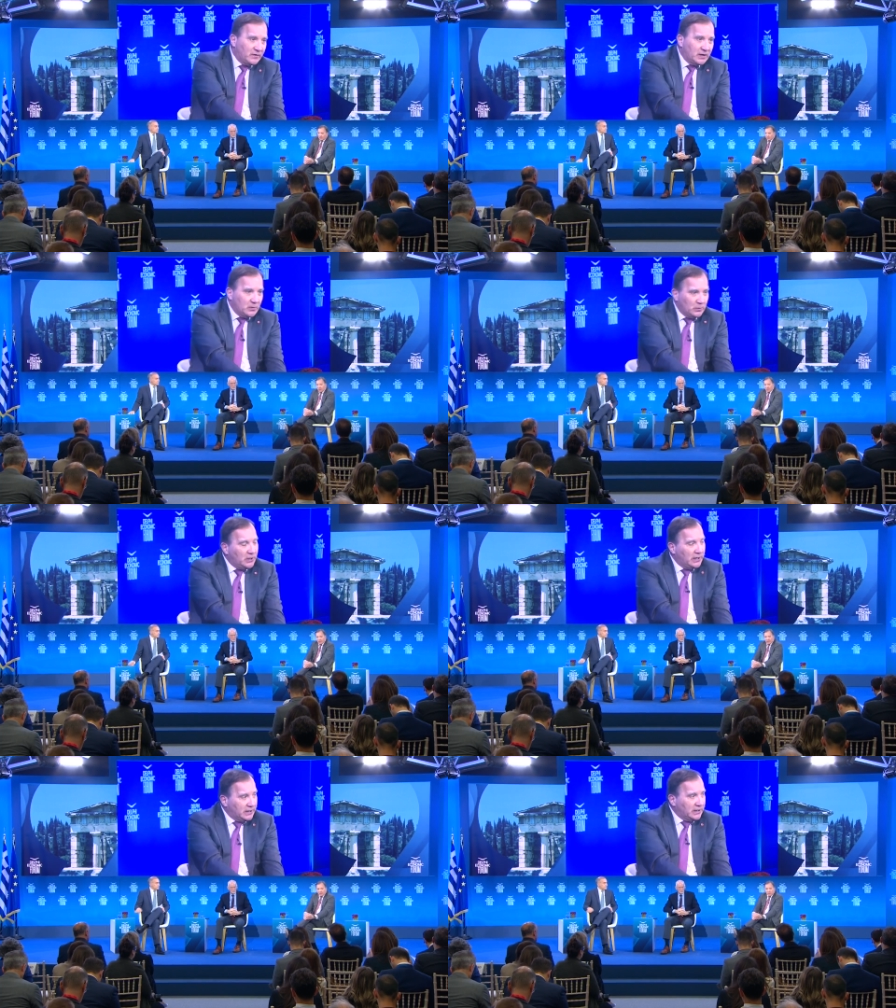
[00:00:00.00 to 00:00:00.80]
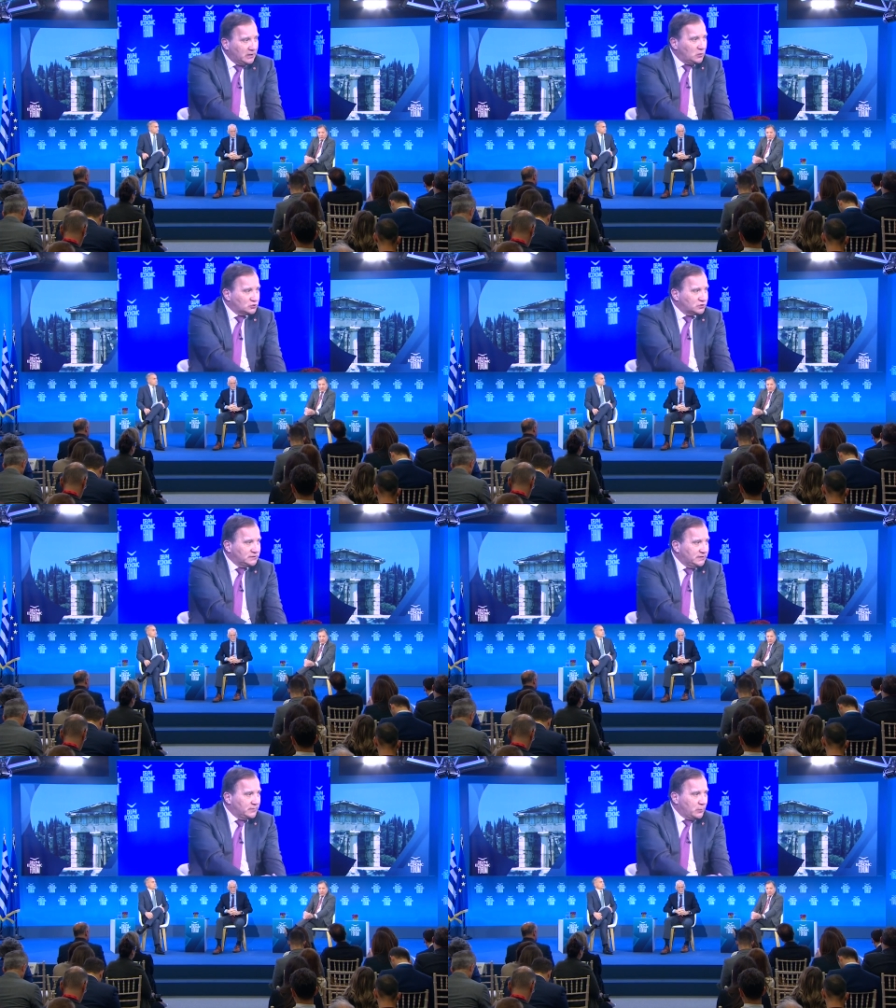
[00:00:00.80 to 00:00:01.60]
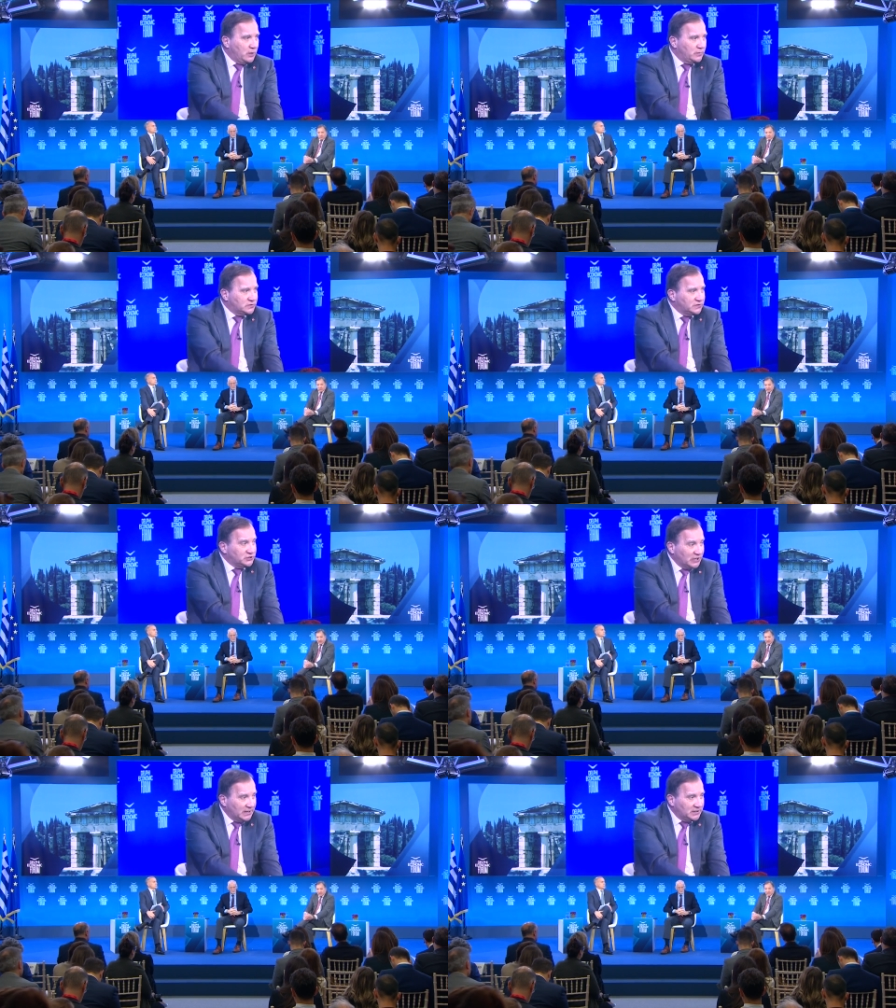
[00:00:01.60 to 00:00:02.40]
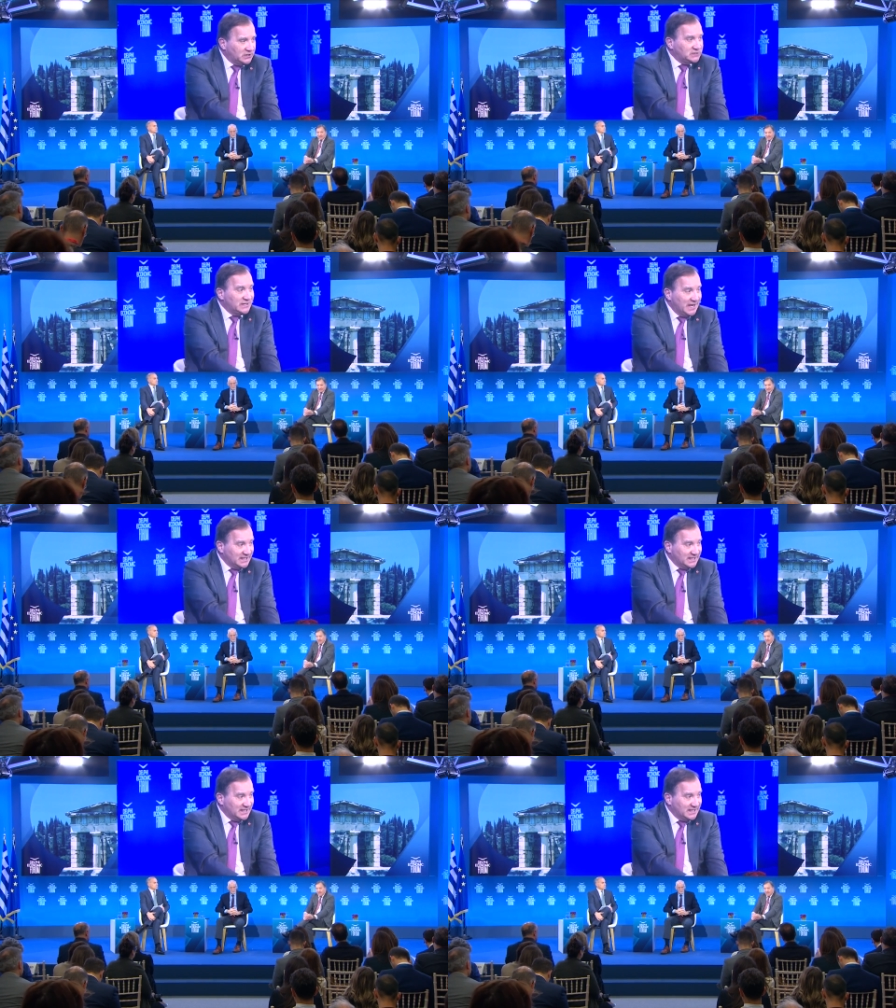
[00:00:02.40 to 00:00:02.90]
Well, I can also see the problems, the challenges, yes.